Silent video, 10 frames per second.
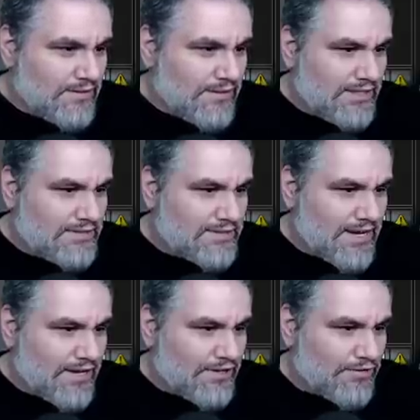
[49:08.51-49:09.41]
Let's
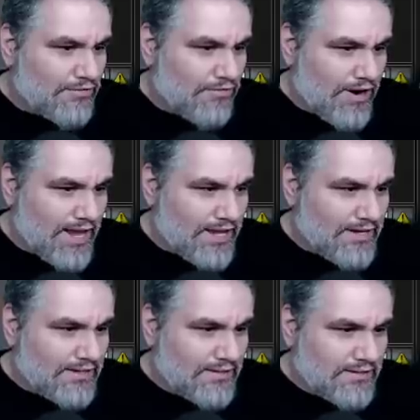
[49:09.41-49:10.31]
add a
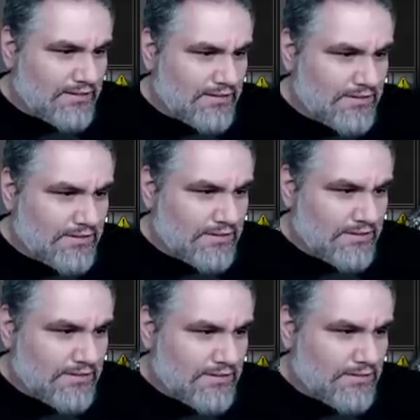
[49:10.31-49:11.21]
red.
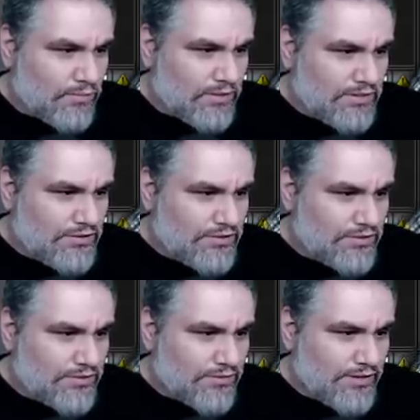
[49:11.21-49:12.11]
One,
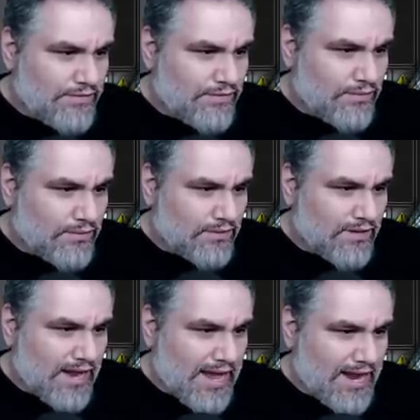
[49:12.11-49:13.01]
two, three, four.